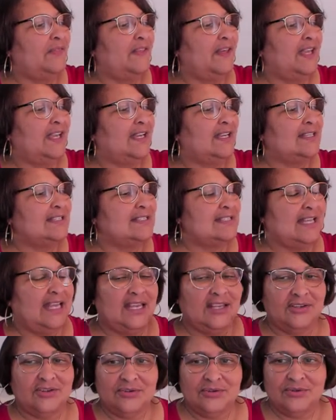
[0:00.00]
things
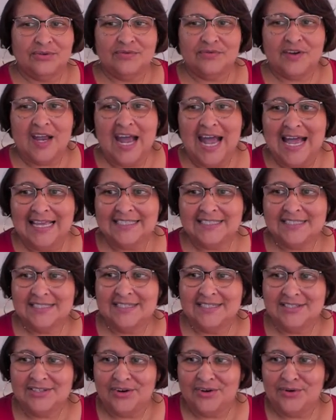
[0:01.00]
that you've got
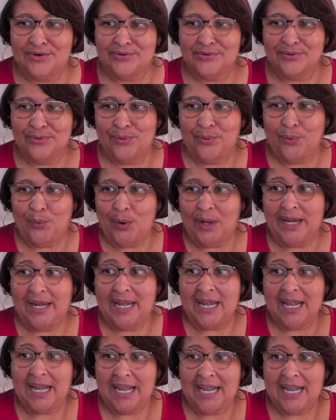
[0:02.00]
to turn on.